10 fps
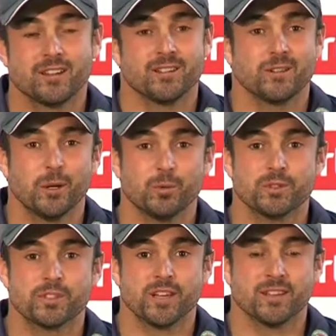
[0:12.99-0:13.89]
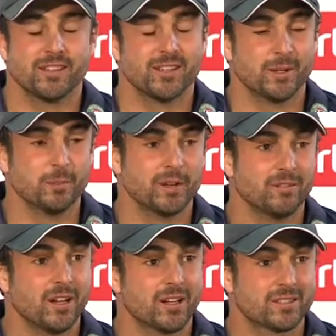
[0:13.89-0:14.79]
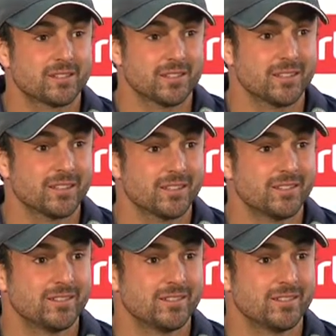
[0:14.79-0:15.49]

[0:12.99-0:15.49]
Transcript: I would say that you need a bit of luck to